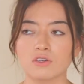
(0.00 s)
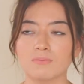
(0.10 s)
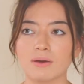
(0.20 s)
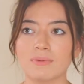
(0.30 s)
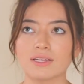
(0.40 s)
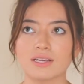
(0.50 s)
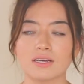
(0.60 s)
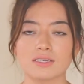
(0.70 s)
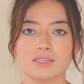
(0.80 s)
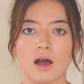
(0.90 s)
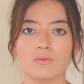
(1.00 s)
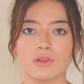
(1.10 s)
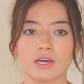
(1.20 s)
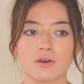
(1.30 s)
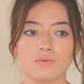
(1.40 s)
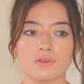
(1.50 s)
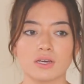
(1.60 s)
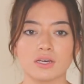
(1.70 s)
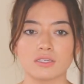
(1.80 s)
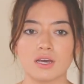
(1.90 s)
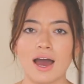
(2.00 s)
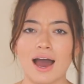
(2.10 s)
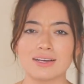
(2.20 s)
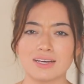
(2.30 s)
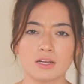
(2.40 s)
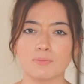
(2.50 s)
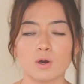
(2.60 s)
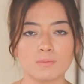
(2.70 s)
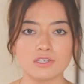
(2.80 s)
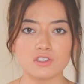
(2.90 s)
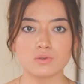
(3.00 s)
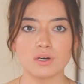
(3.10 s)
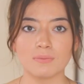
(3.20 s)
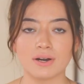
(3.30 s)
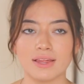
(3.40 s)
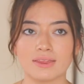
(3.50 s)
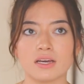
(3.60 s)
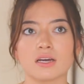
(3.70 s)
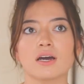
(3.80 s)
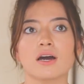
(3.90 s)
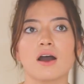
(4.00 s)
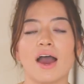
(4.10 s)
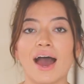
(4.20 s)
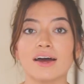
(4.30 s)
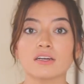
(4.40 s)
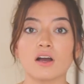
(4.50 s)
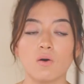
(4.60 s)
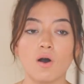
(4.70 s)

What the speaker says: It might not sound like it really has any purpose to it, but I think adding